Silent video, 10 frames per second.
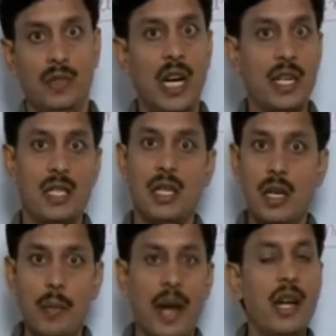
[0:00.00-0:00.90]
that is the
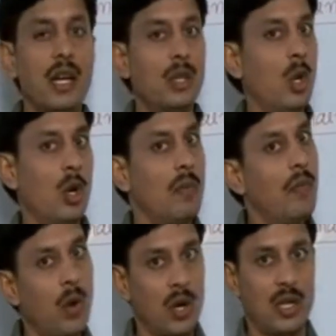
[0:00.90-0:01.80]
remainder theorem
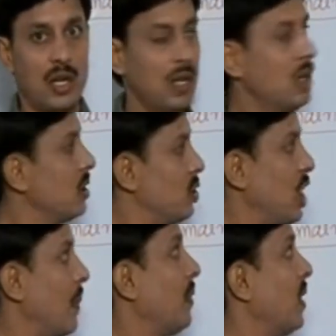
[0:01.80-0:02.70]
for the
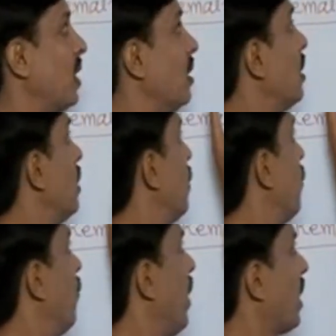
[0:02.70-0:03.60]
chapter
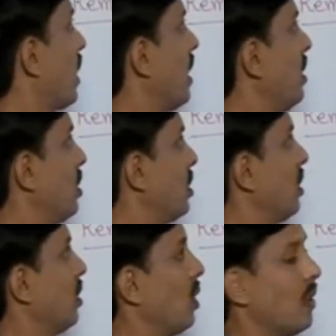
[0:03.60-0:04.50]

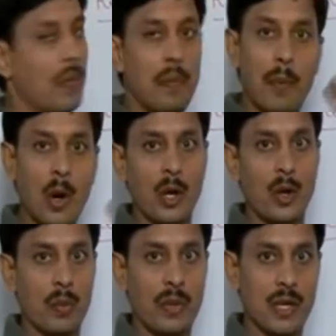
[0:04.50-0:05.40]
Factorization of
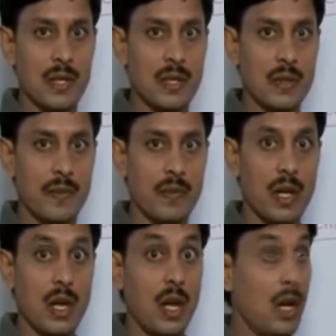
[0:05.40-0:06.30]
Polynomials.
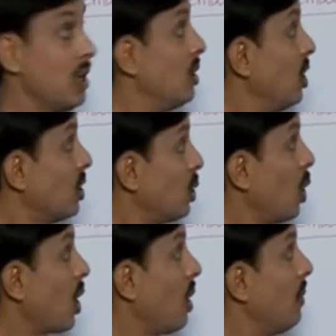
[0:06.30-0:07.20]
This
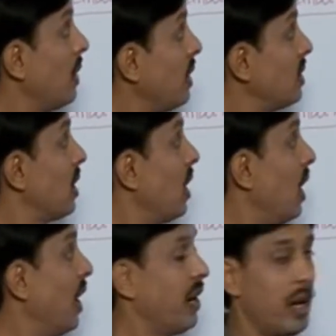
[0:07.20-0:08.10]
theorem is
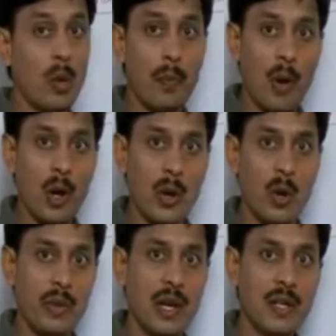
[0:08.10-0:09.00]
related to
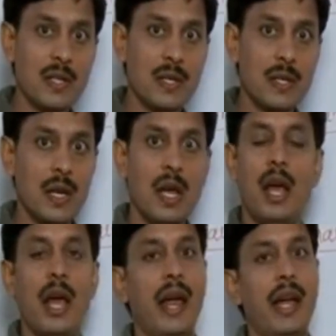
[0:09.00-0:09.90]
polynomials
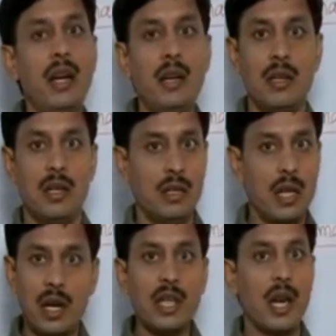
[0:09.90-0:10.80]
and
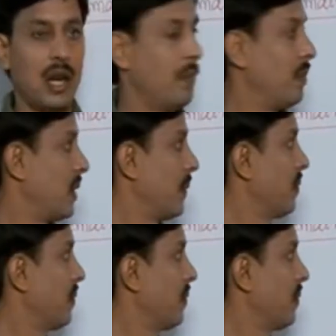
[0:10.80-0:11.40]
the real number.